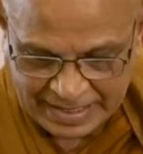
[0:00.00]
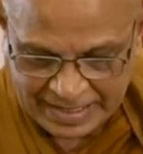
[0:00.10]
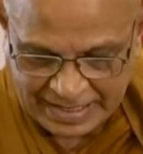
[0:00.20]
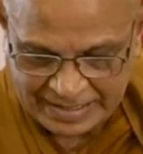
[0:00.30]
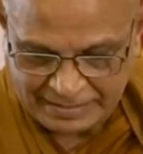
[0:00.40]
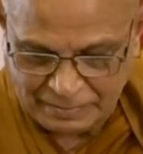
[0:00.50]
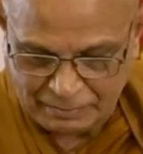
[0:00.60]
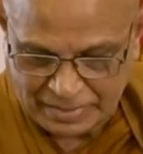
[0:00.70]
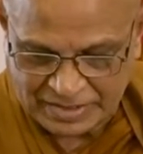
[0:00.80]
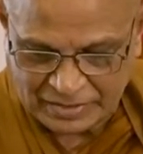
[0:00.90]
and
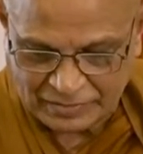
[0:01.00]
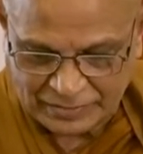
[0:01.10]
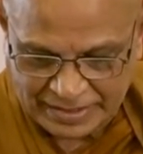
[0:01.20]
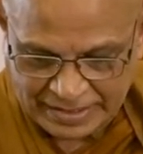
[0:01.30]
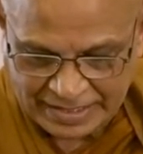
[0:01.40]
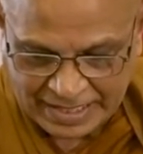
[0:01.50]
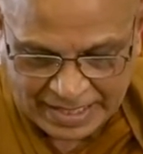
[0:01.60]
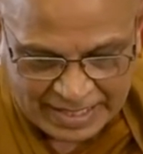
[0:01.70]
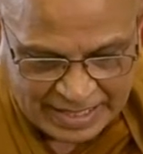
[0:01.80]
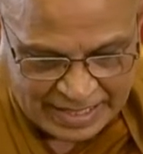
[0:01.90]
members of
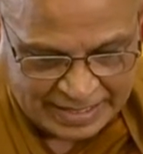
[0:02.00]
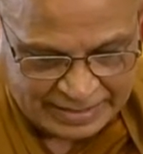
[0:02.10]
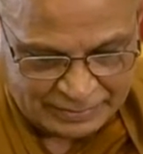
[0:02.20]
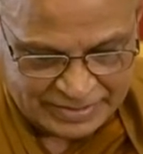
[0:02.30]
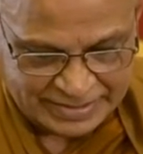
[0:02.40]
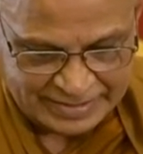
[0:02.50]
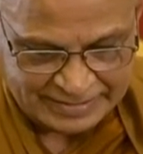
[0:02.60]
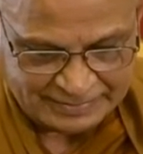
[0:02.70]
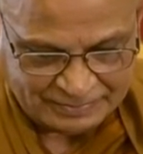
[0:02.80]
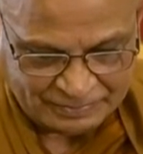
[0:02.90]
the High Commission.